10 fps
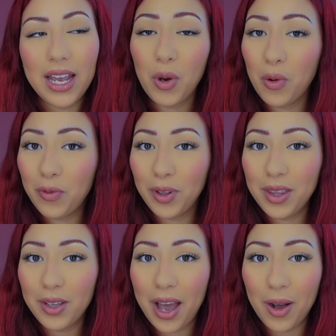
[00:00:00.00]
But
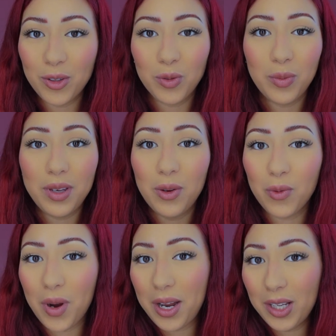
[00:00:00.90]
hopefully the house will be
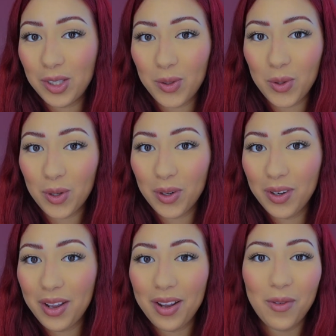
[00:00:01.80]
ready
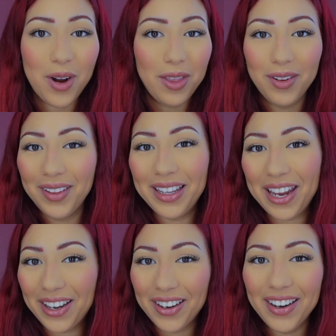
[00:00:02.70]
sooner rather than
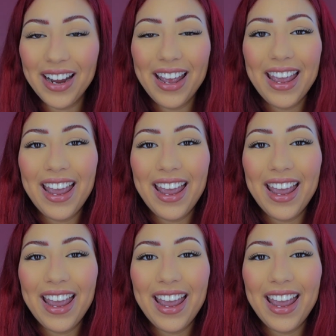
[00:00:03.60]
later,